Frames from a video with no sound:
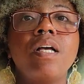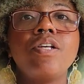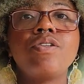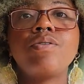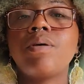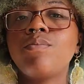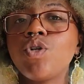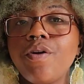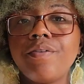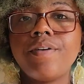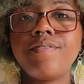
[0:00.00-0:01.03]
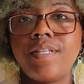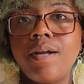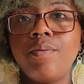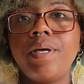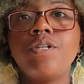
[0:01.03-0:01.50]
So some sort of
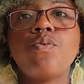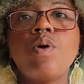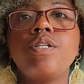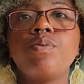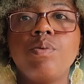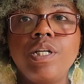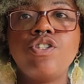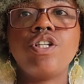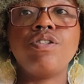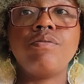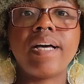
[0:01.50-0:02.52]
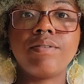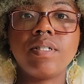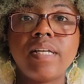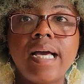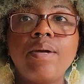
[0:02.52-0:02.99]
settlement was reached in two
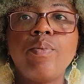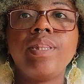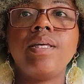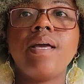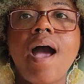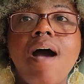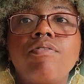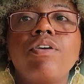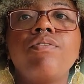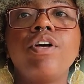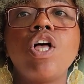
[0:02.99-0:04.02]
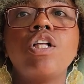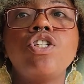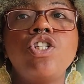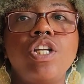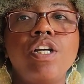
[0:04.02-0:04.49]
thousand ten with the Africville
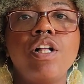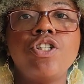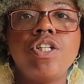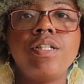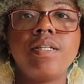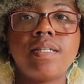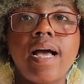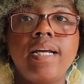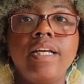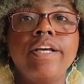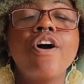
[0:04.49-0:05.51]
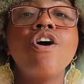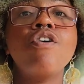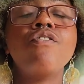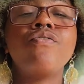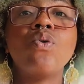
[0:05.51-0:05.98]
Genealogy Society
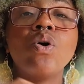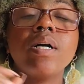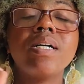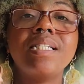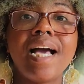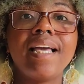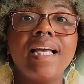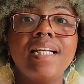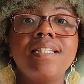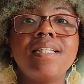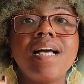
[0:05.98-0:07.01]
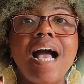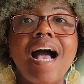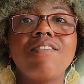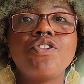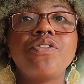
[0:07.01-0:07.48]
four decades
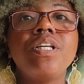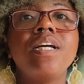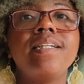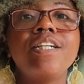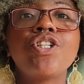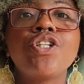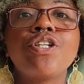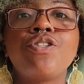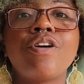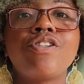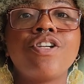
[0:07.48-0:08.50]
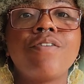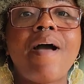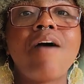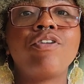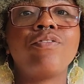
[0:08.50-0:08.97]
after the initial destruction of
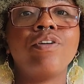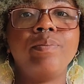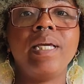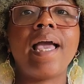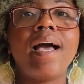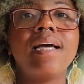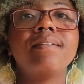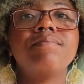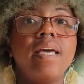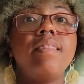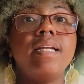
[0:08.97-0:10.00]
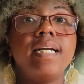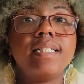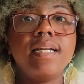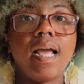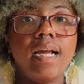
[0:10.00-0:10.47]
Africville began. In the
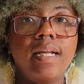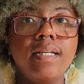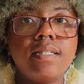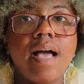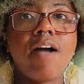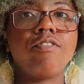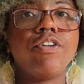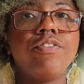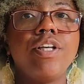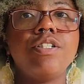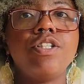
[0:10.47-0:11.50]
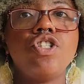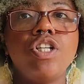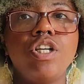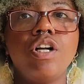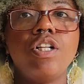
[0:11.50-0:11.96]
nineteen eighties, Africville's
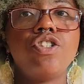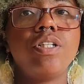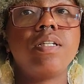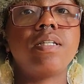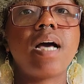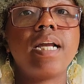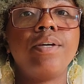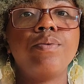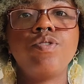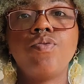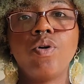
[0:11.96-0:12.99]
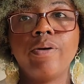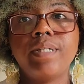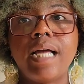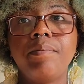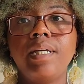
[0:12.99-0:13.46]
Genealogy Society was
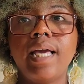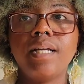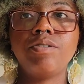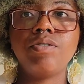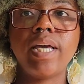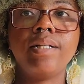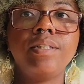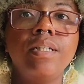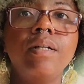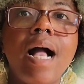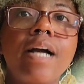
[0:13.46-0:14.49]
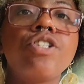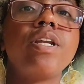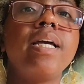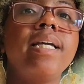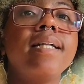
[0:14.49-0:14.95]
formed and began to take legal
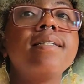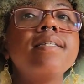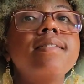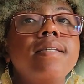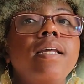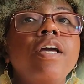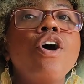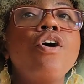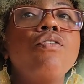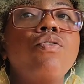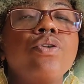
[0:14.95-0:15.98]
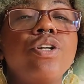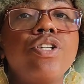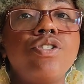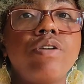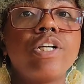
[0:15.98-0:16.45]
action against the city for the
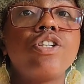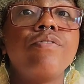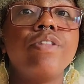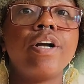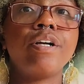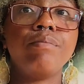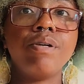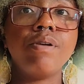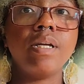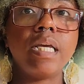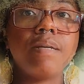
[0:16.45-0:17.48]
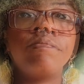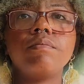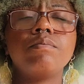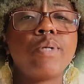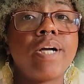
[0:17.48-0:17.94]
destruction of their community.
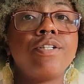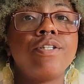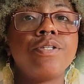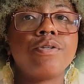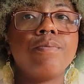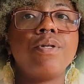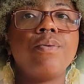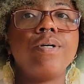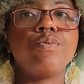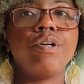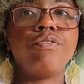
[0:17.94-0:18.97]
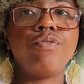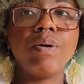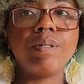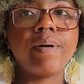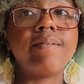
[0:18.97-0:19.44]
Prior to this group, there was one
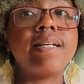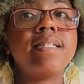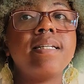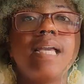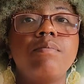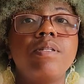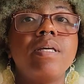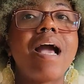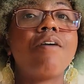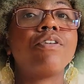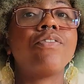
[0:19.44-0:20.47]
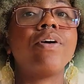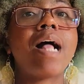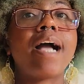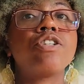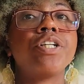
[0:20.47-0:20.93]
formed by residents named the Africville
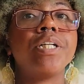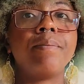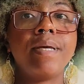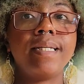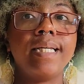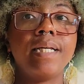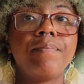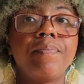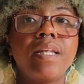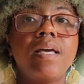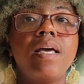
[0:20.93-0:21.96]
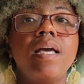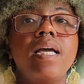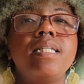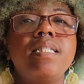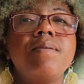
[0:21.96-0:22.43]
Action Committee.
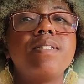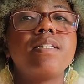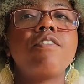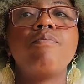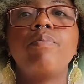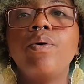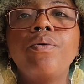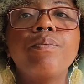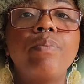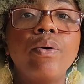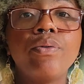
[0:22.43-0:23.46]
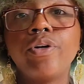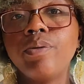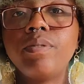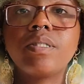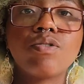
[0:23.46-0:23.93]
It seems as if both, both
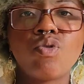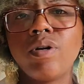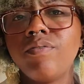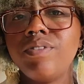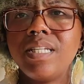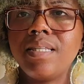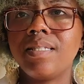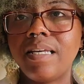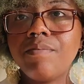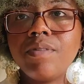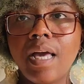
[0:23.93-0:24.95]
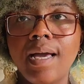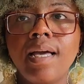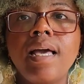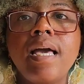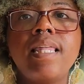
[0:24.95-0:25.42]
groups sort of did the same
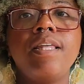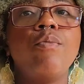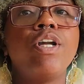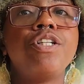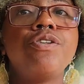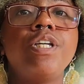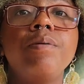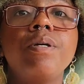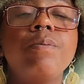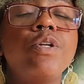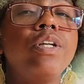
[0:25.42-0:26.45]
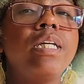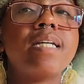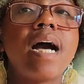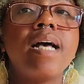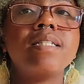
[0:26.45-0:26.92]
thing. They wanted to keep community
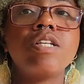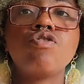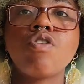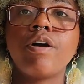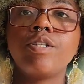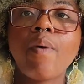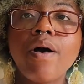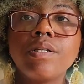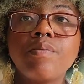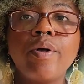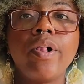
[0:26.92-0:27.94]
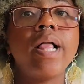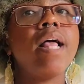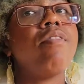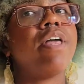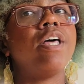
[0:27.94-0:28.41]
ties as strong as possible.
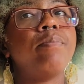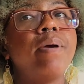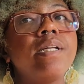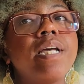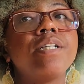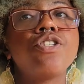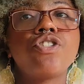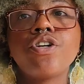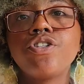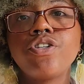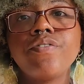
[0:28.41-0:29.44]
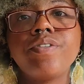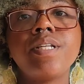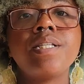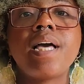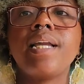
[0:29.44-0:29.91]
They held picnics, church
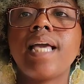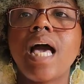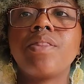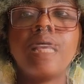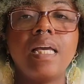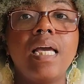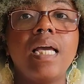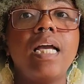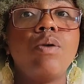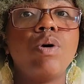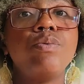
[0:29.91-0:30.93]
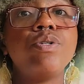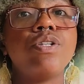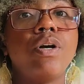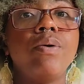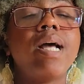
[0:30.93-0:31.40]
services, and gatherings in what was
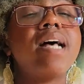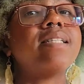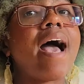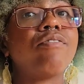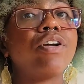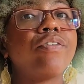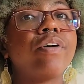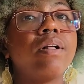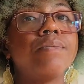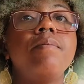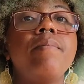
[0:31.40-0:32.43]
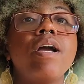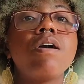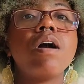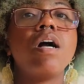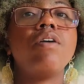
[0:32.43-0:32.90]
known as Africville. The
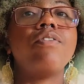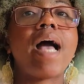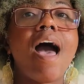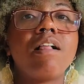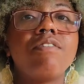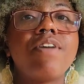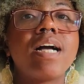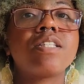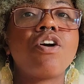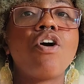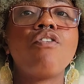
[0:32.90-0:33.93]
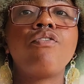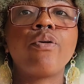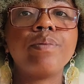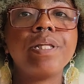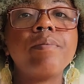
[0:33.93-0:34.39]
mayor of Halifax
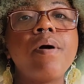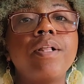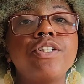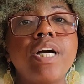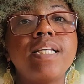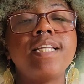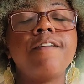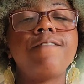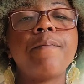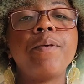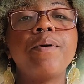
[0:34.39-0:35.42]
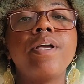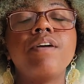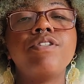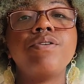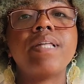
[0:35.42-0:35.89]
formally apologized in February
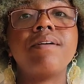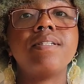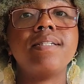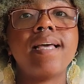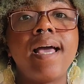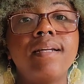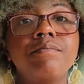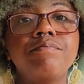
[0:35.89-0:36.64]
of two thousand ten.